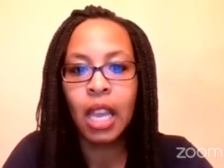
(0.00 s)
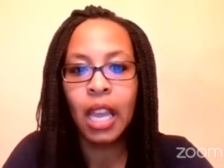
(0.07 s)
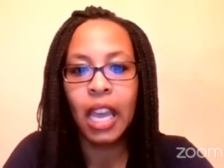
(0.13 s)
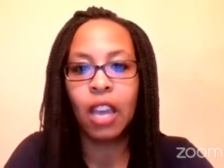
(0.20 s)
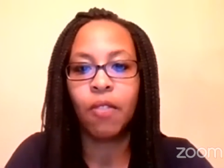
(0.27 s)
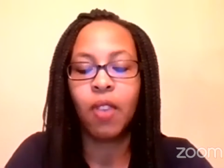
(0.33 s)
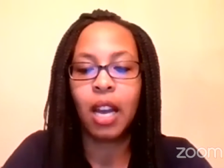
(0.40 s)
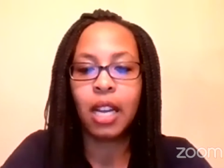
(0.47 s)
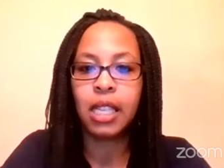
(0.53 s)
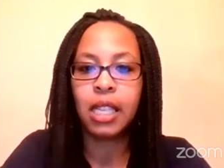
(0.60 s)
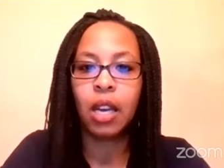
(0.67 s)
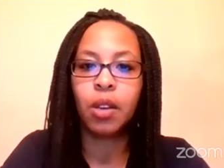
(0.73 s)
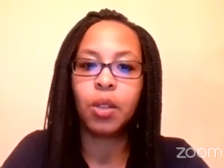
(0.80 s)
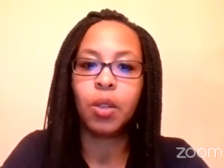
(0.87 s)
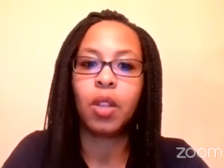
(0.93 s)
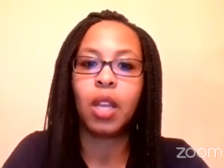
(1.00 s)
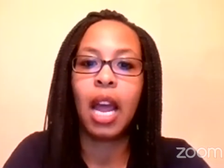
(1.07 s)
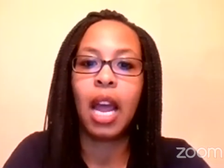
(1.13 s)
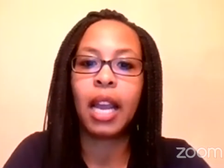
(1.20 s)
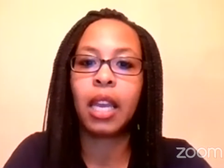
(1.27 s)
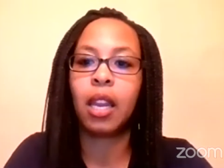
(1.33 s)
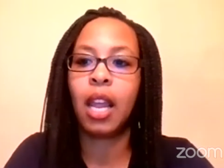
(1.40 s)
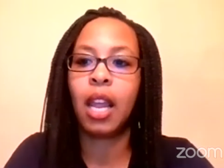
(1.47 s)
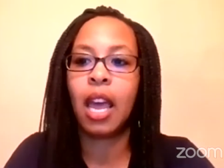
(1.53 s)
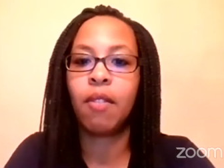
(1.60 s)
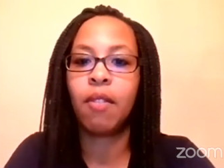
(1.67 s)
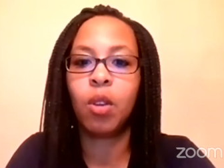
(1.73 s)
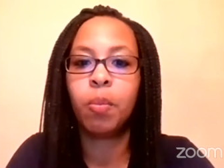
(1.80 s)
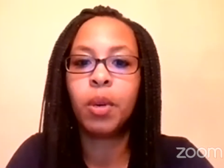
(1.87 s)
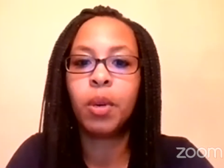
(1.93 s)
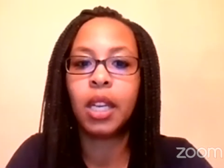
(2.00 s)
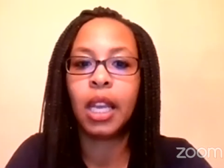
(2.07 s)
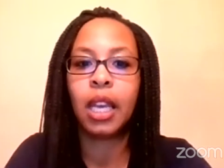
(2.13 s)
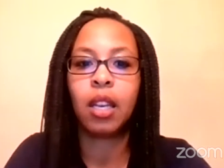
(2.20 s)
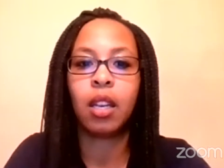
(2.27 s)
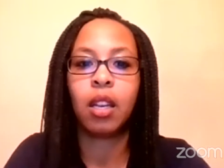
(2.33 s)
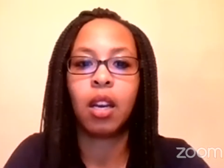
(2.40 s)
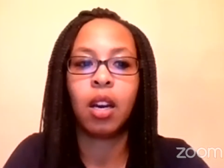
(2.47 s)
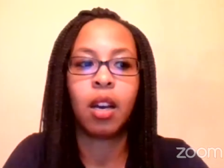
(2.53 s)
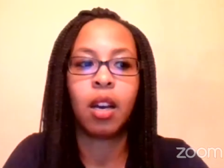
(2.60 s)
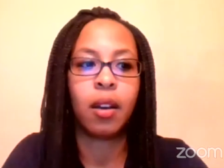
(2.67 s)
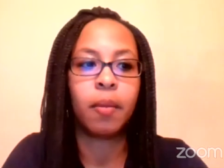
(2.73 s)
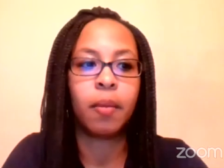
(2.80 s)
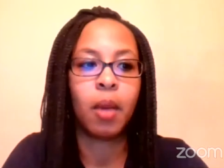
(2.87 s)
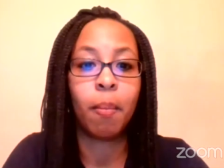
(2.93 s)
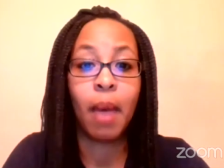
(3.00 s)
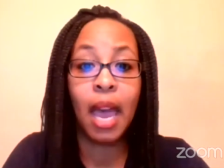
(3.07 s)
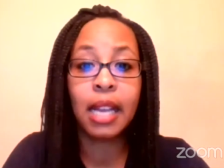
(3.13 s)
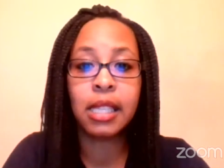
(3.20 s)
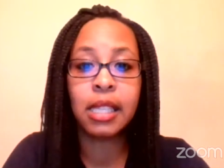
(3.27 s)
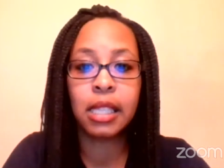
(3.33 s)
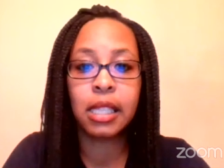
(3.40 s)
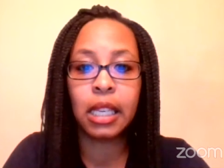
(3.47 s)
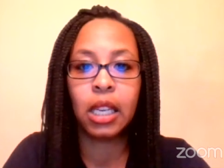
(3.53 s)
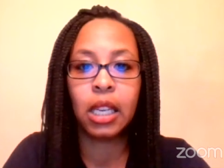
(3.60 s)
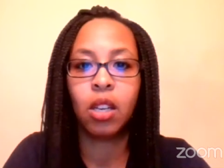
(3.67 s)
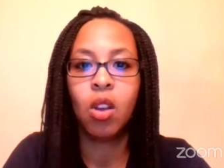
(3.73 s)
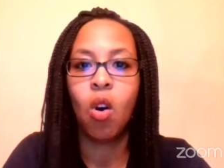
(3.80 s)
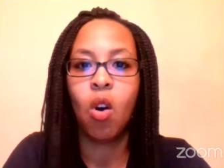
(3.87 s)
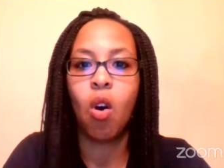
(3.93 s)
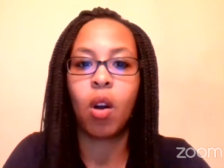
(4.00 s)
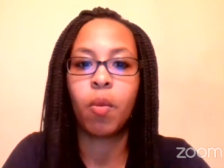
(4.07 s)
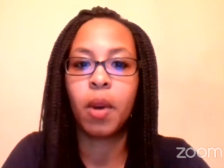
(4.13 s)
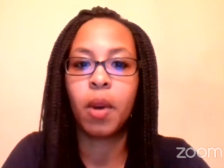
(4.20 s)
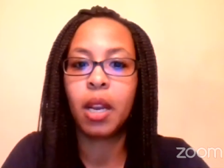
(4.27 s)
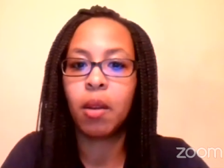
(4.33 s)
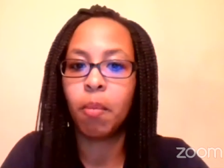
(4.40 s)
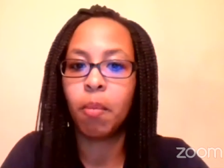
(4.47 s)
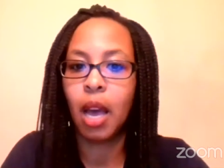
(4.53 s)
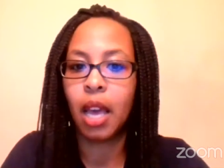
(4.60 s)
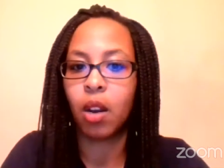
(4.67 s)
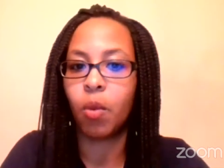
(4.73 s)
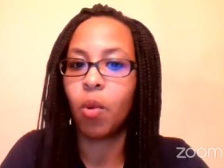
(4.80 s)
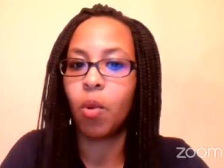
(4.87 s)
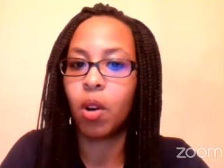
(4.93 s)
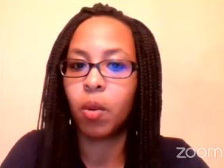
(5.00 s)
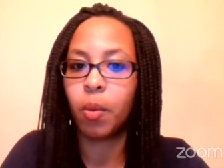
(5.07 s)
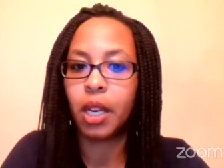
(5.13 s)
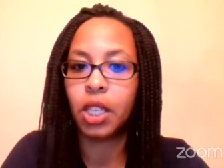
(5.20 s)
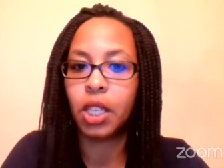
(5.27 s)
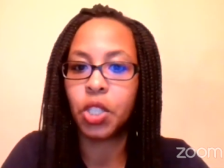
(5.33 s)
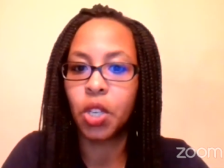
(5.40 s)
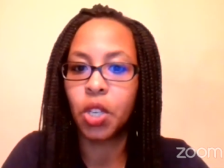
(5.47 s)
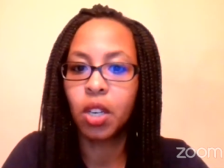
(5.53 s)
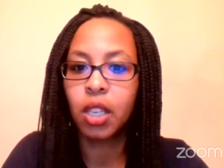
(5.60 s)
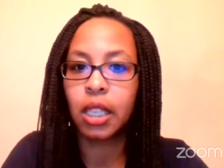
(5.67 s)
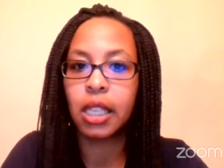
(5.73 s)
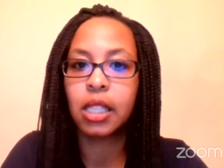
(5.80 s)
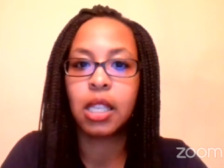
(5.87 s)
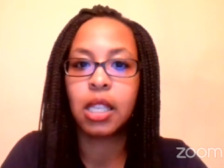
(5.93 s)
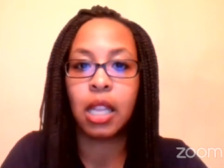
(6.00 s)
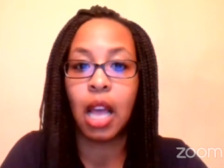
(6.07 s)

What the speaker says: If I tell you that I can have you put in a magazine or written by an award-winning journalist,